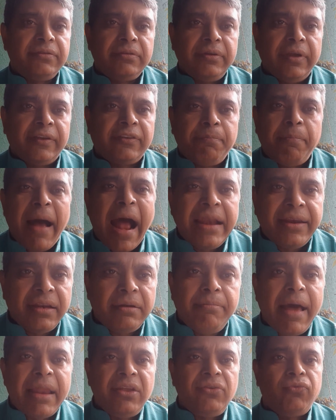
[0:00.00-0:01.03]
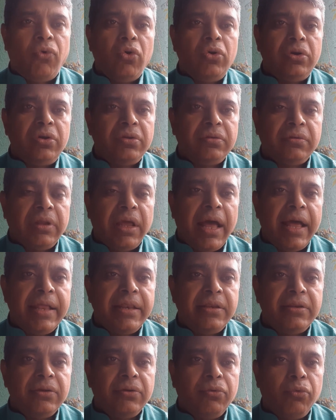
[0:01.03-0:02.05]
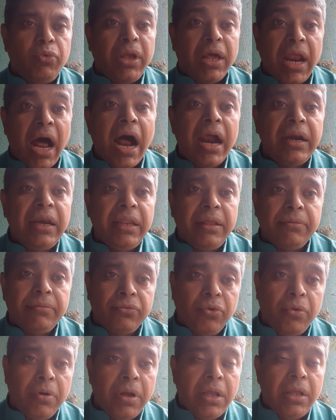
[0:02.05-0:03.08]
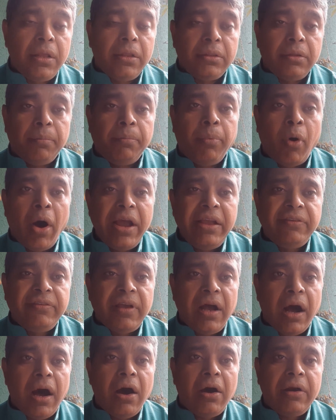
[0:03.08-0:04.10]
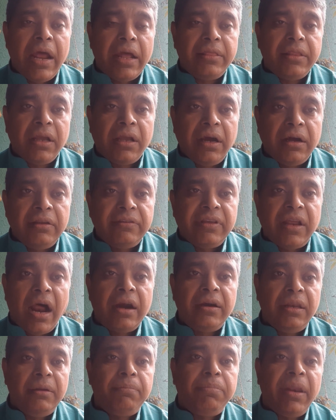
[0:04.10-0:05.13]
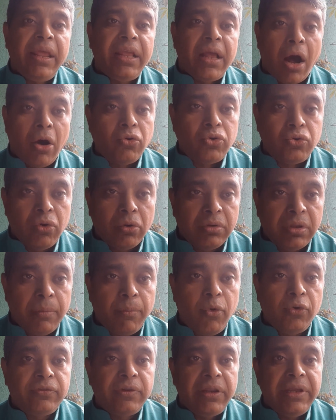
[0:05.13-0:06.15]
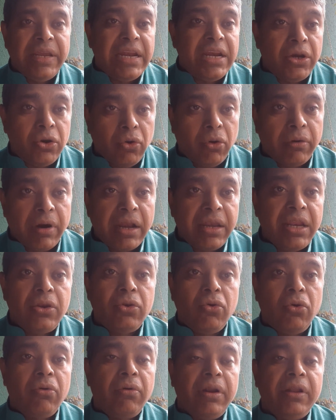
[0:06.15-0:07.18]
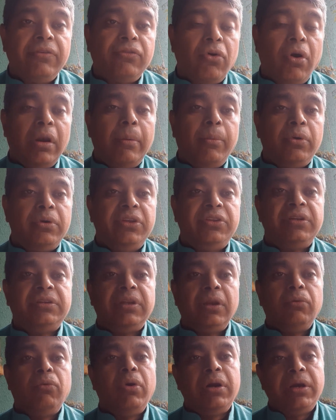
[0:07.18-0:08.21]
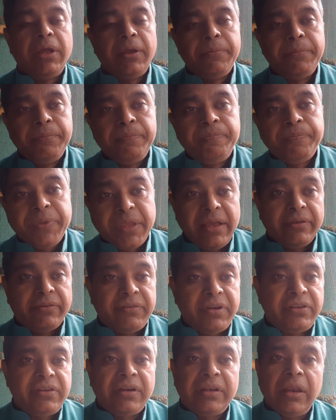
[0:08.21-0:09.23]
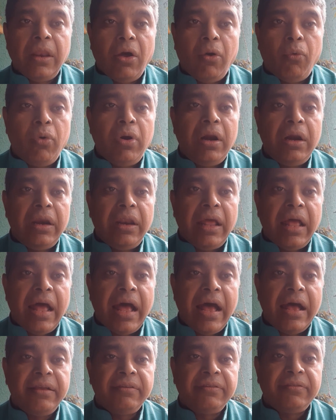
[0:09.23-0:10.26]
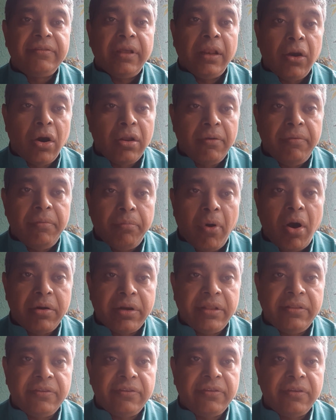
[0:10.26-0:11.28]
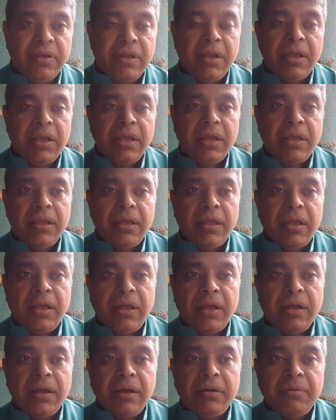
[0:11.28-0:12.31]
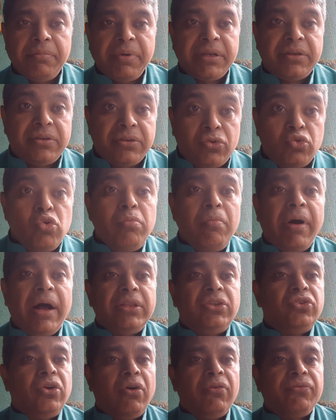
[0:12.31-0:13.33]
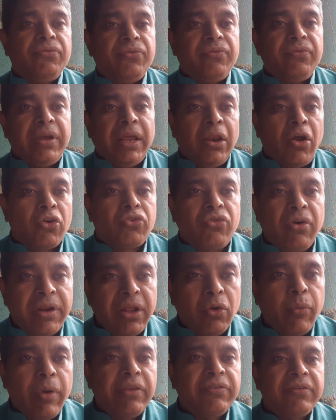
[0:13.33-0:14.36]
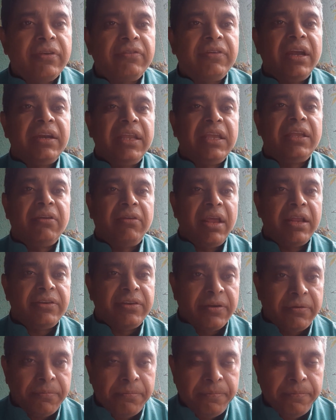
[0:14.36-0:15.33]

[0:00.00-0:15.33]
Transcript: expanded manifold. And we are hardly, so the boys are and the girls are hardly playing outdoor. They're mostly indoor, and indoor is all about digital world. Yes, digital world has a lot of importance, but too much of electronic waste is getting created,